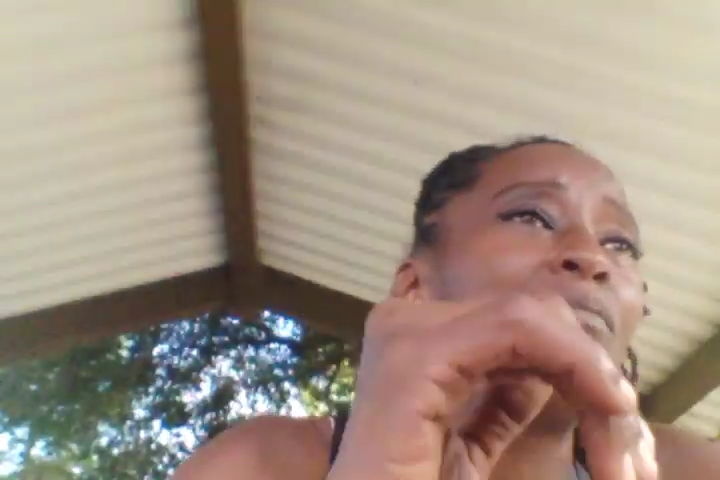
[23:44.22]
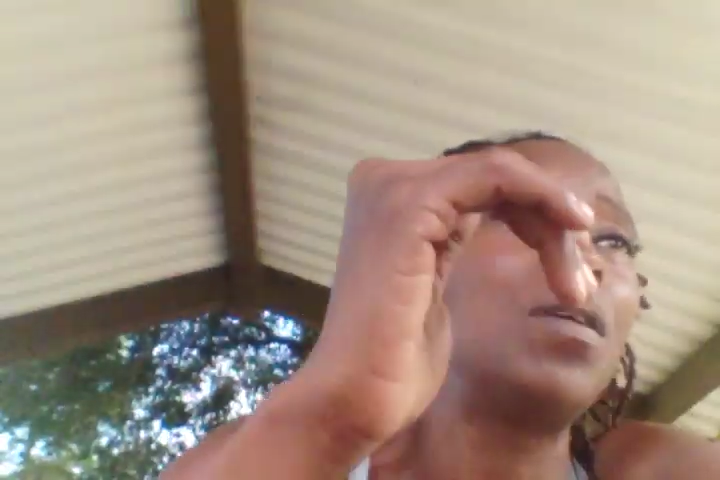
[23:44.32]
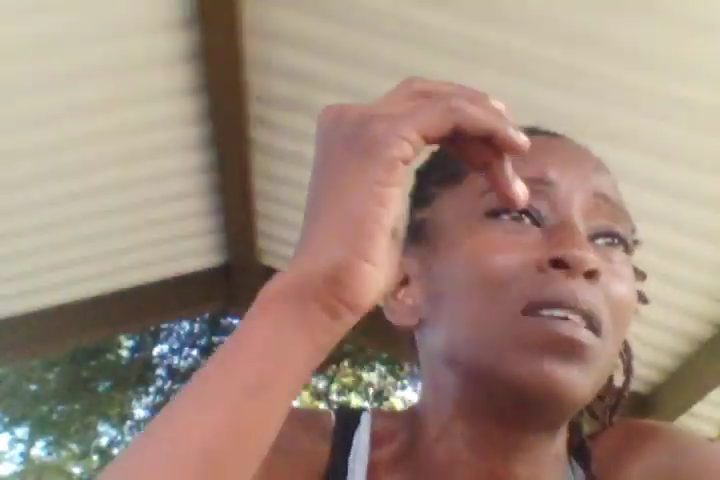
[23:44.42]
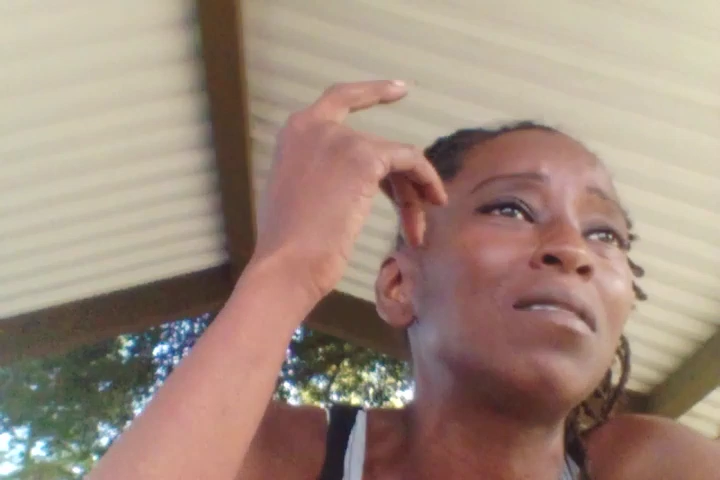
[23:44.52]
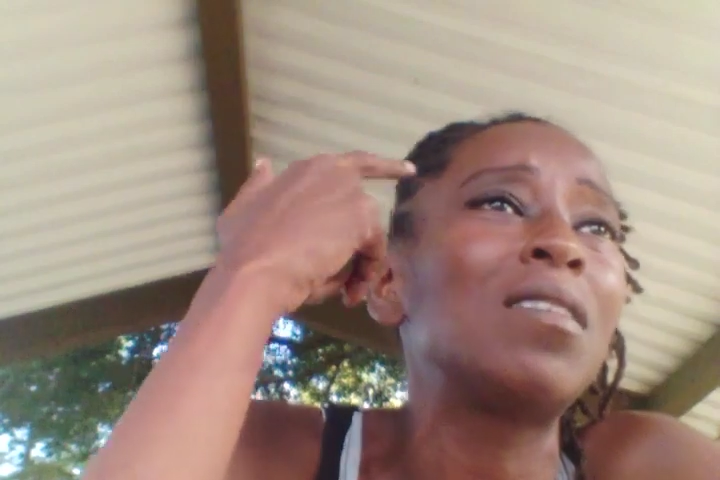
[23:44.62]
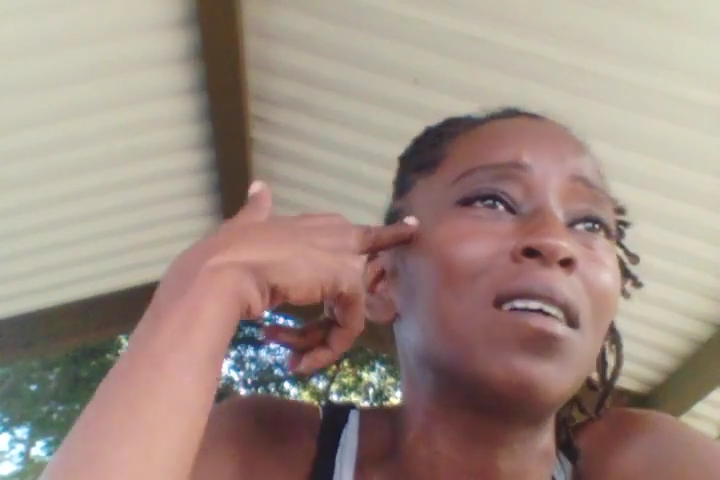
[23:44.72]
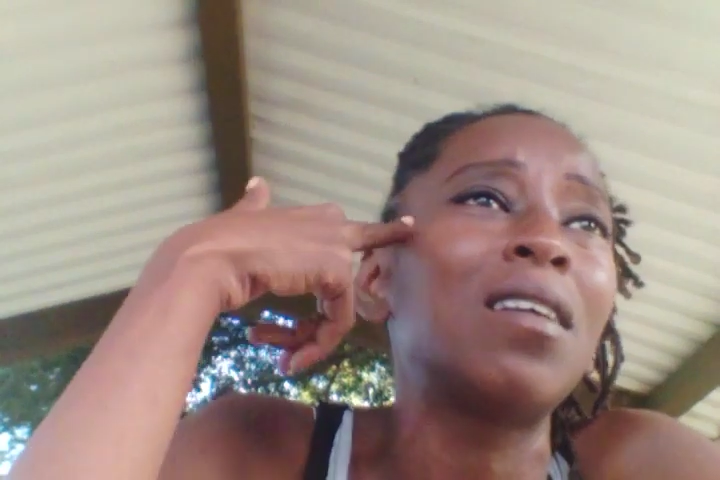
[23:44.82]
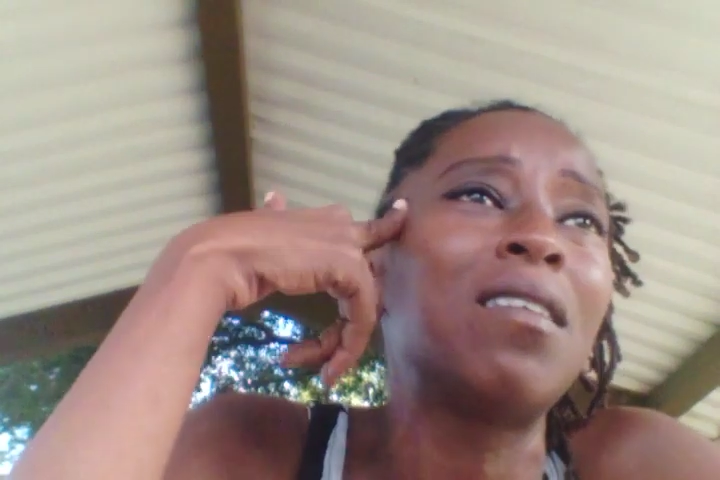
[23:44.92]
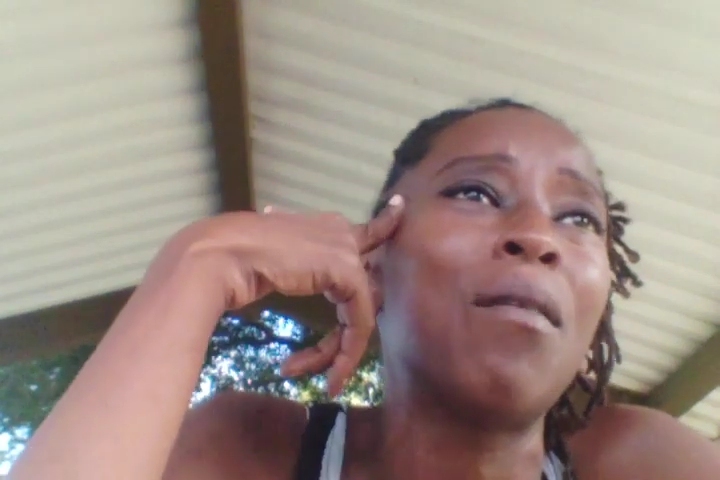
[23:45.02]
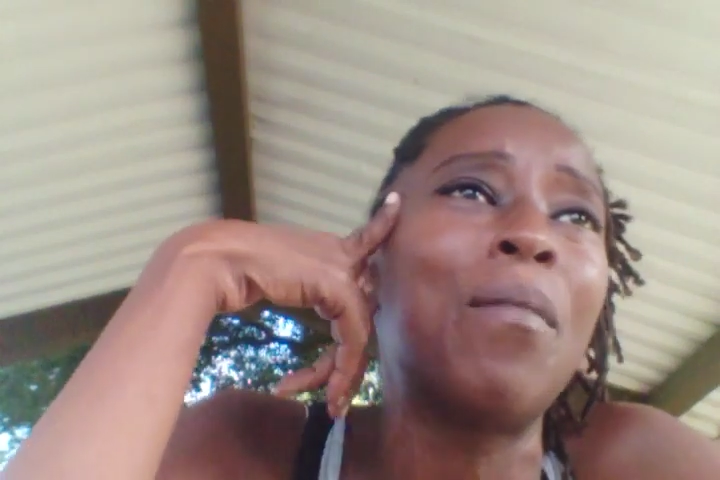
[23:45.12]
of being stuck
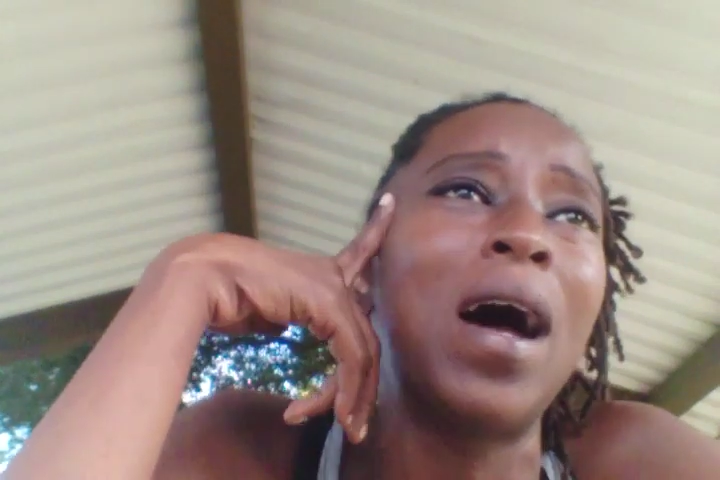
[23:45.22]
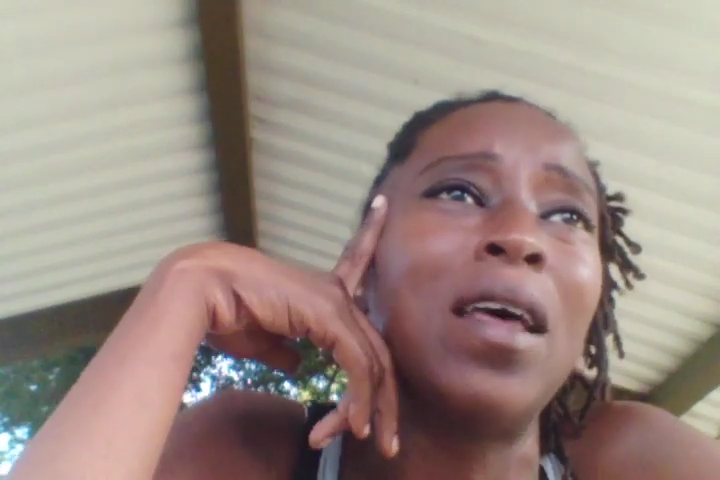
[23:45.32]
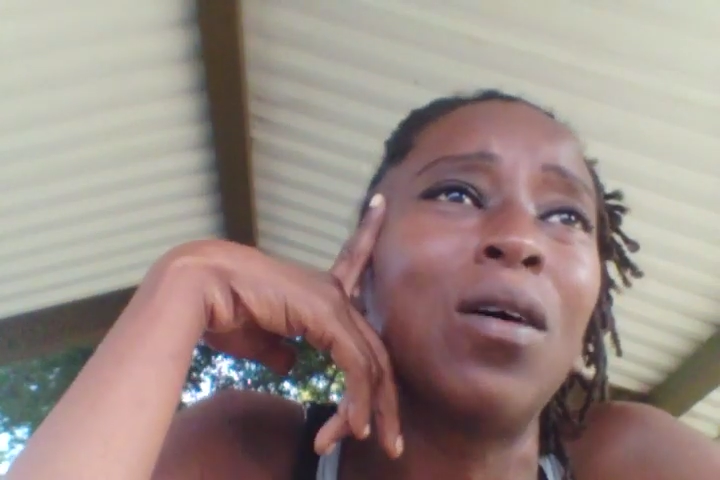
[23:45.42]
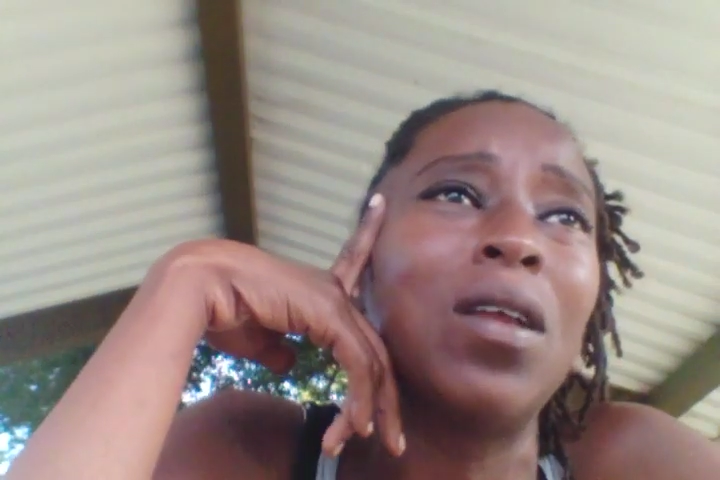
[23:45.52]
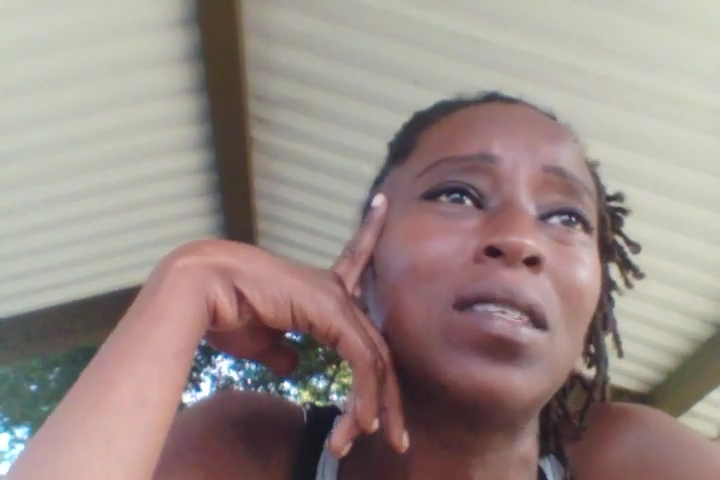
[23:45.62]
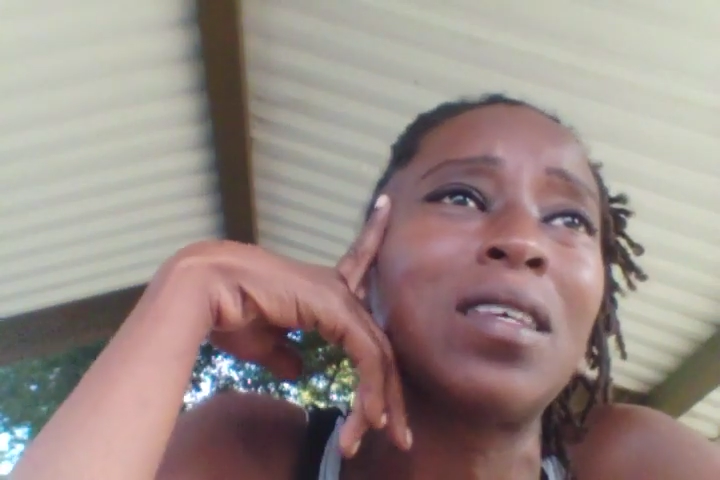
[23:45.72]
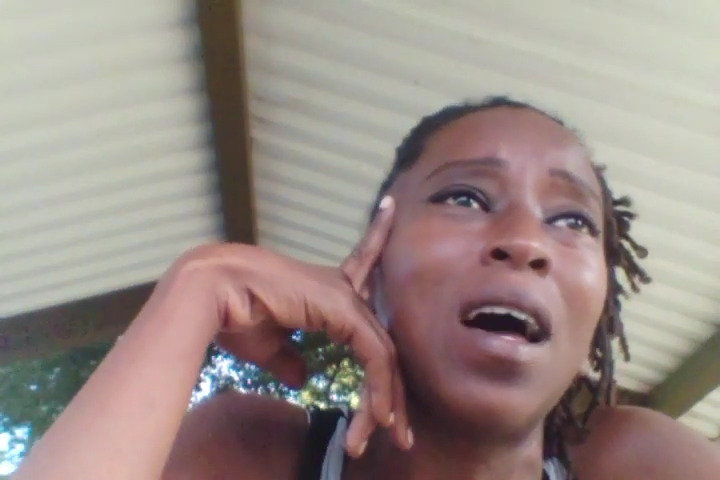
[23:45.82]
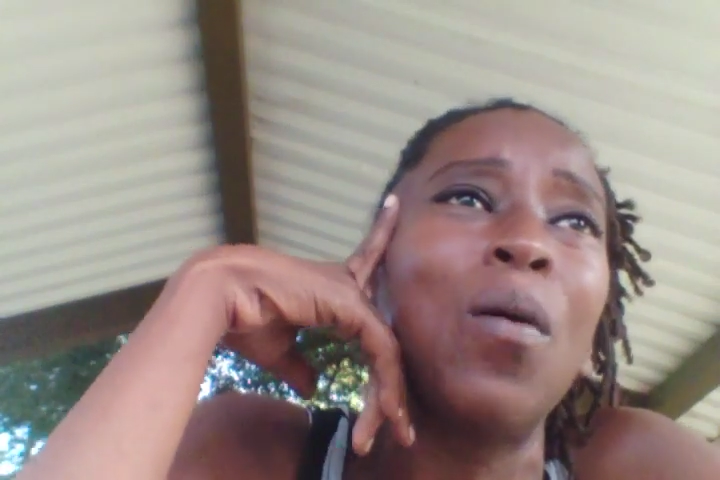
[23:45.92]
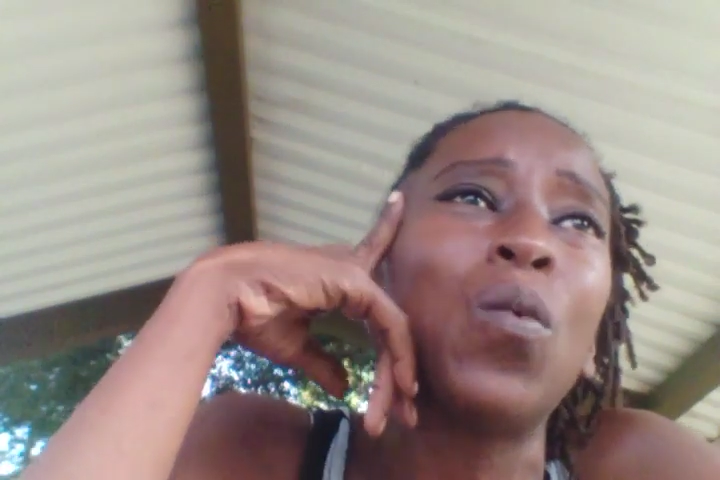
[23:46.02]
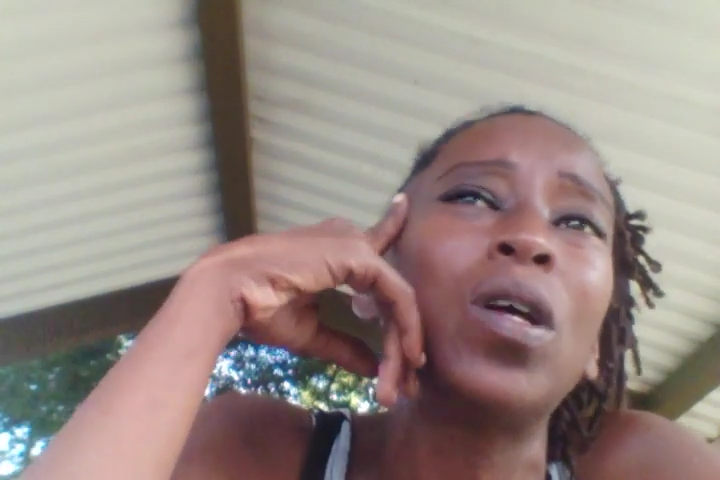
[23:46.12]
in your mind all the time.